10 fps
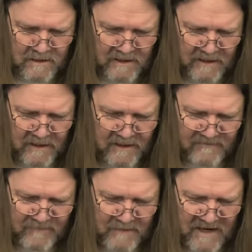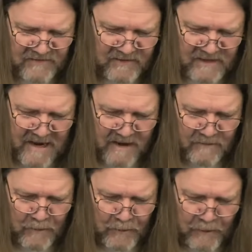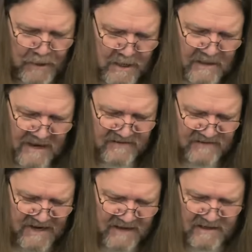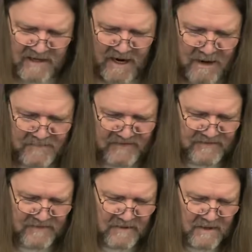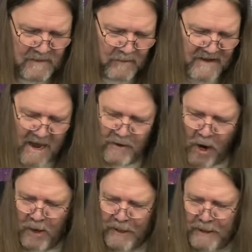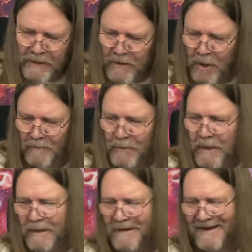The little information gatherer, that's 10 cups without heartache and heartbreak.